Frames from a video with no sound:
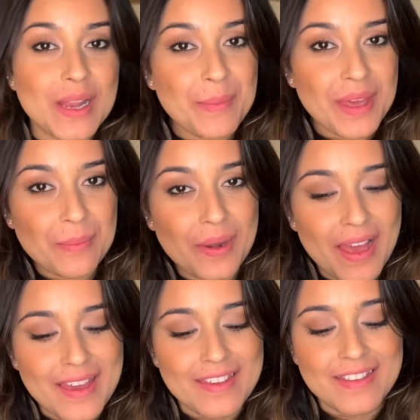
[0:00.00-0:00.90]
me
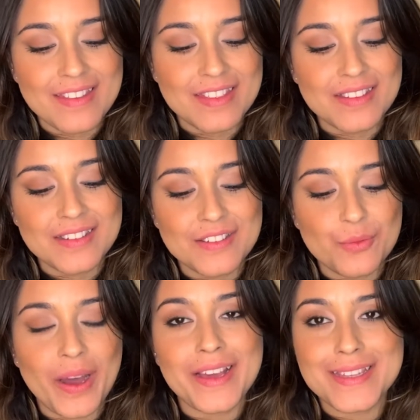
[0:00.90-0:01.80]
apply the
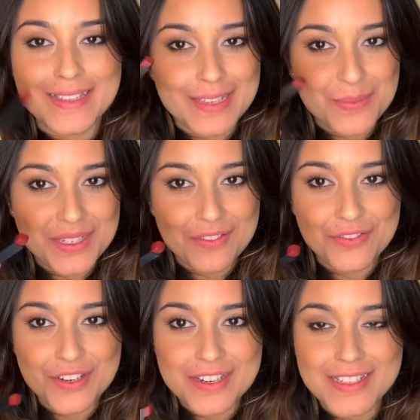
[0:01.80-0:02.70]
Ysl lipstick
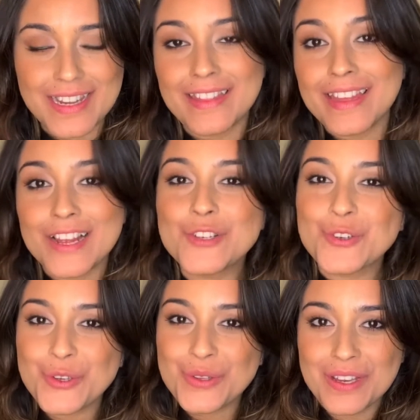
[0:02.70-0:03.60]
first and then I'll show
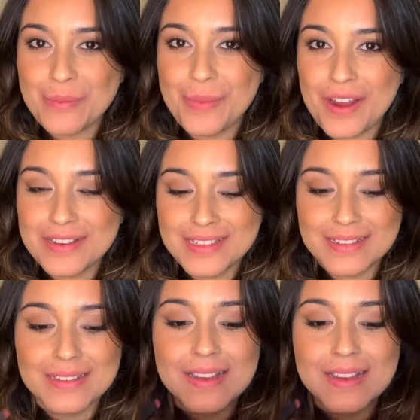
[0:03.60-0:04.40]
you the comparison.